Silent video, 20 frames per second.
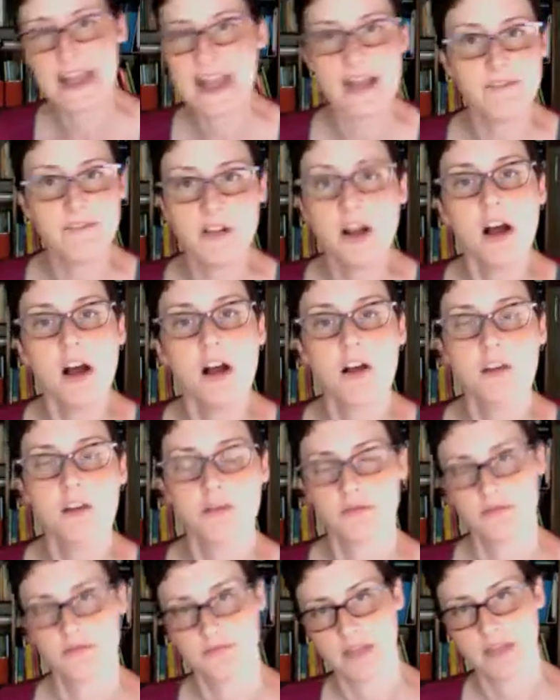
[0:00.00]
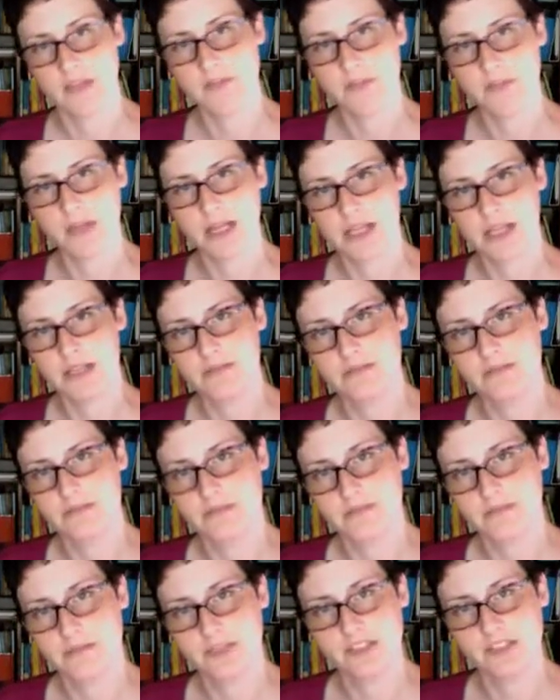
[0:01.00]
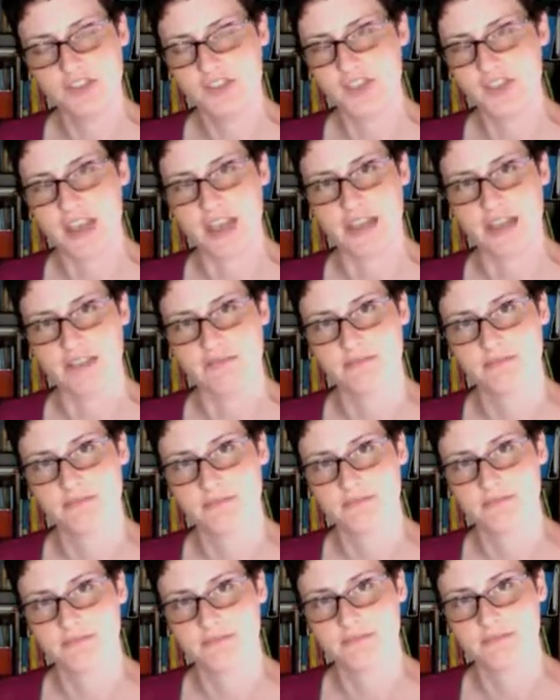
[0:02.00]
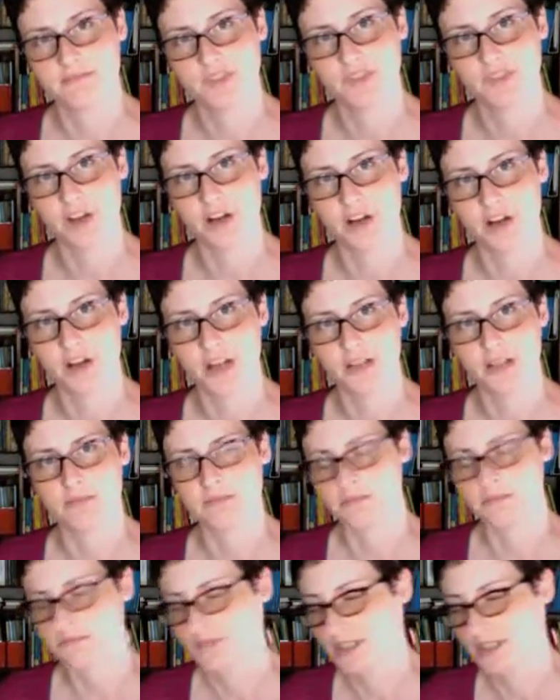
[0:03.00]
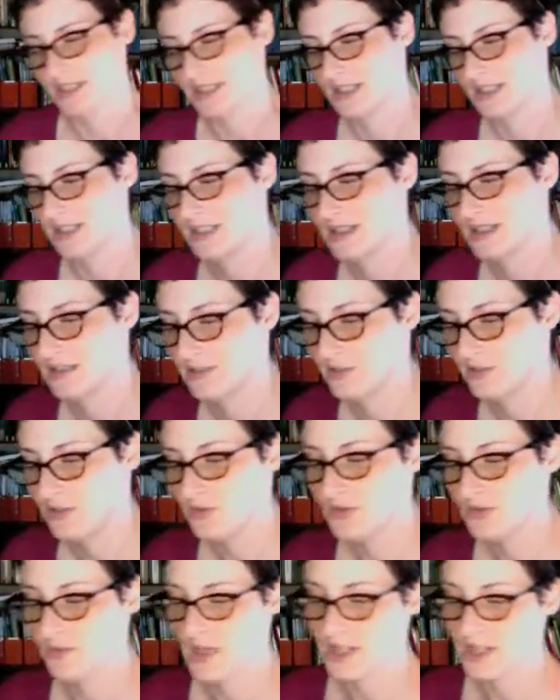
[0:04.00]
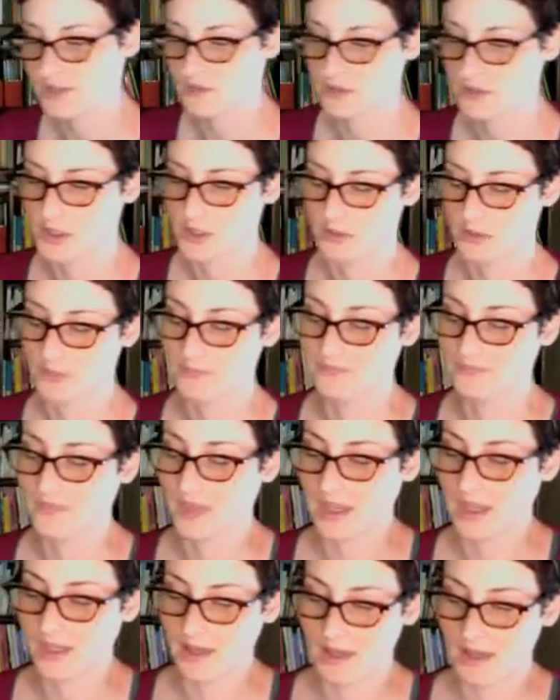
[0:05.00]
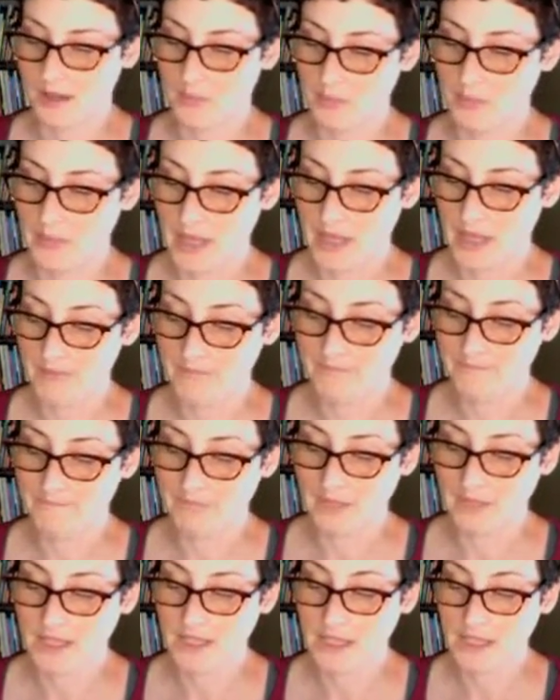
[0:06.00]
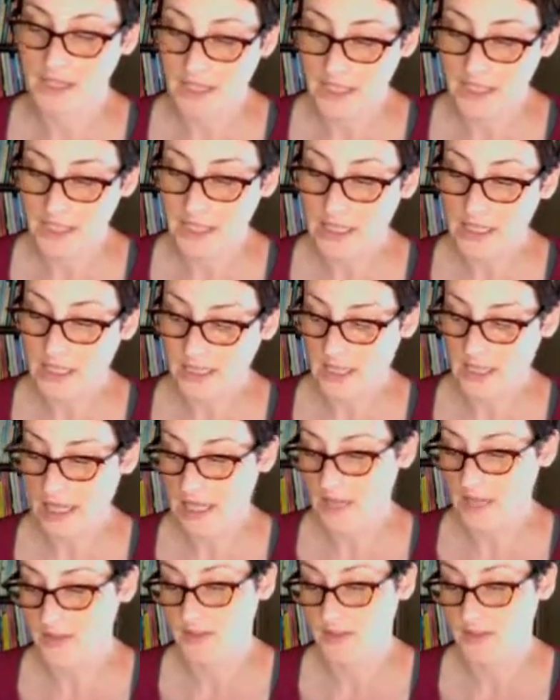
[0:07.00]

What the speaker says: have it all, everybody. You just can't. Sorry. Newsflash for you. But Knitty has